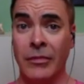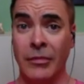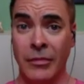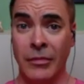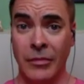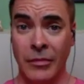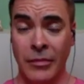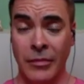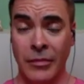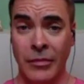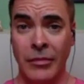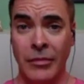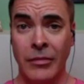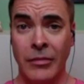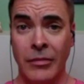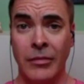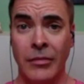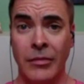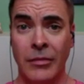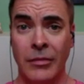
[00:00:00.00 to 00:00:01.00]

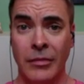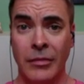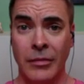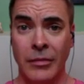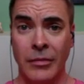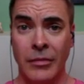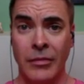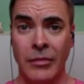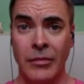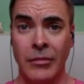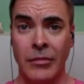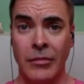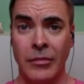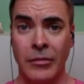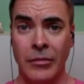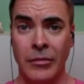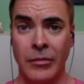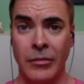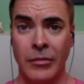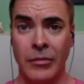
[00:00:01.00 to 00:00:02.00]

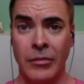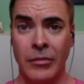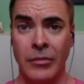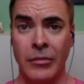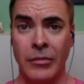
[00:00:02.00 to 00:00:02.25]
(silent)